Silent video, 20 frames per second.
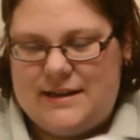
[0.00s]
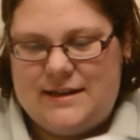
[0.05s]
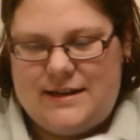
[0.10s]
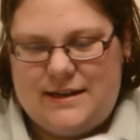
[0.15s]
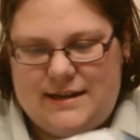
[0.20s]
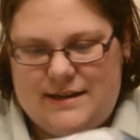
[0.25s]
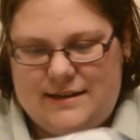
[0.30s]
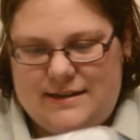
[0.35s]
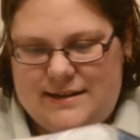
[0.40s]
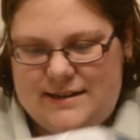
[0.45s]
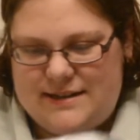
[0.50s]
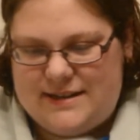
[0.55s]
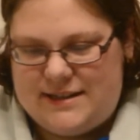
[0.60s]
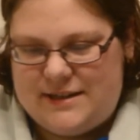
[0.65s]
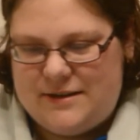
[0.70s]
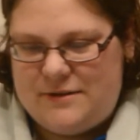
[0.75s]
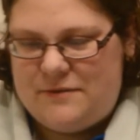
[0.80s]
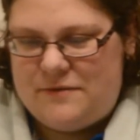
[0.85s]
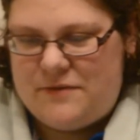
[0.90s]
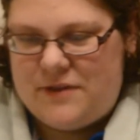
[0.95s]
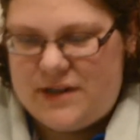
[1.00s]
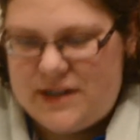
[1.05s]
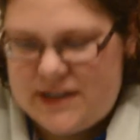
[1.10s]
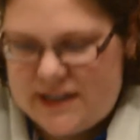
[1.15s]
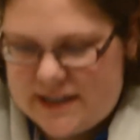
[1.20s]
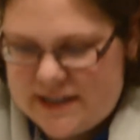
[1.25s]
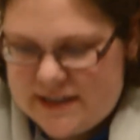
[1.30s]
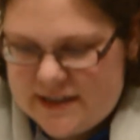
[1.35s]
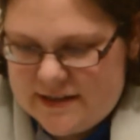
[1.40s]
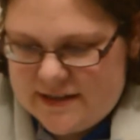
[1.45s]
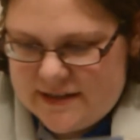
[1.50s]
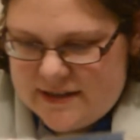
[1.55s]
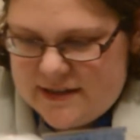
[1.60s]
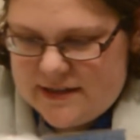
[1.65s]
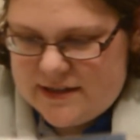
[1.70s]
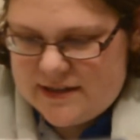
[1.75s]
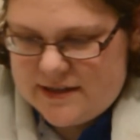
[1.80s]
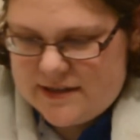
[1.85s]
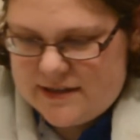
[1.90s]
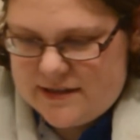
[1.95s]
That's so funny.
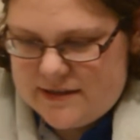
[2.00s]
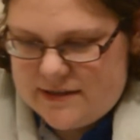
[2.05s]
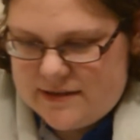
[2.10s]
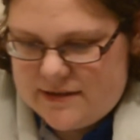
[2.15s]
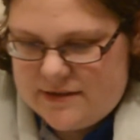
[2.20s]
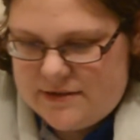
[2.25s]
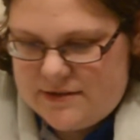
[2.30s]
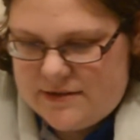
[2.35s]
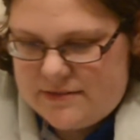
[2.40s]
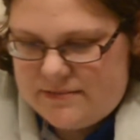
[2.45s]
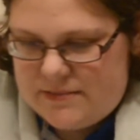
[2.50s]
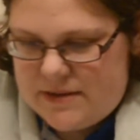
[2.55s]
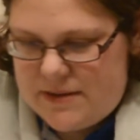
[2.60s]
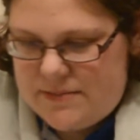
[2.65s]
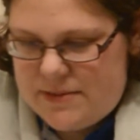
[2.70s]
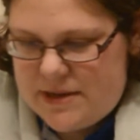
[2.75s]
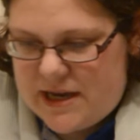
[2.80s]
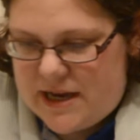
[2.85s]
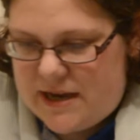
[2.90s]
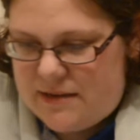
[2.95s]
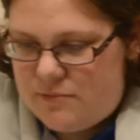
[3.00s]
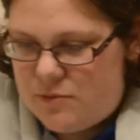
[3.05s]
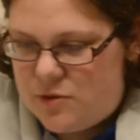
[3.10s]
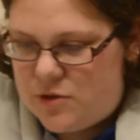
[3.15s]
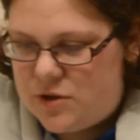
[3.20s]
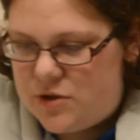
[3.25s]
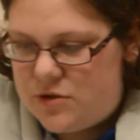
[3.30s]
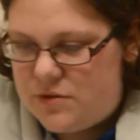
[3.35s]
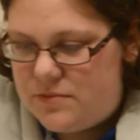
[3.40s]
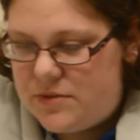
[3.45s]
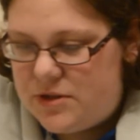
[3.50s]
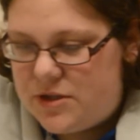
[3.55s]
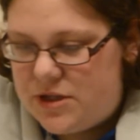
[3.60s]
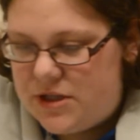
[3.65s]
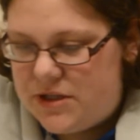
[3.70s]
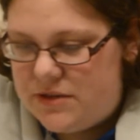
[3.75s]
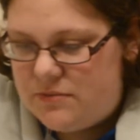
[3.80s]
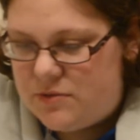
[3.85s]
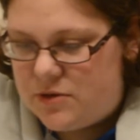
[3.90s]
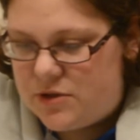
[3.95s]
Maybe hand washed or
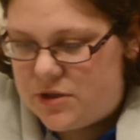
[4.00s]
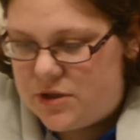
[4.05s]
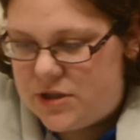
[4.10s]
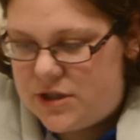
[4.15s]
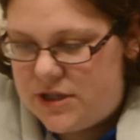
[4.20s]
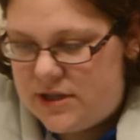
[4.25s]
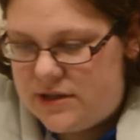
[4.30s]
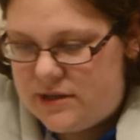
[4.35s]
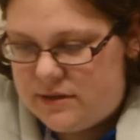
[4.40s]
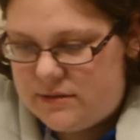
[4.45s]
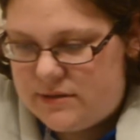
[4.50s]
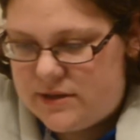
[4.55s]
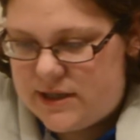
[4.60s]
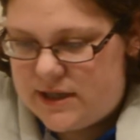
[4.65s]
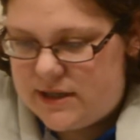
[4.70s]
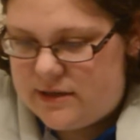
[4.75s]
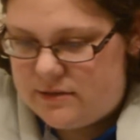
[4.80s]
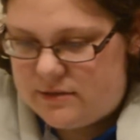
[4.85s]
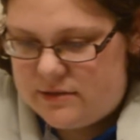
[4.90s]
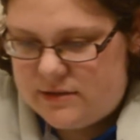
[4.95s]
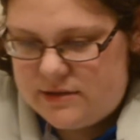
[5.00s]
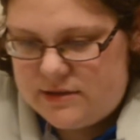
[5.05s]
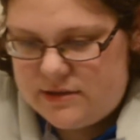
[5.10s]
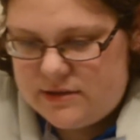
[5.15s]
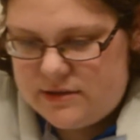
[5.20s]
machine washed, gentle cycle.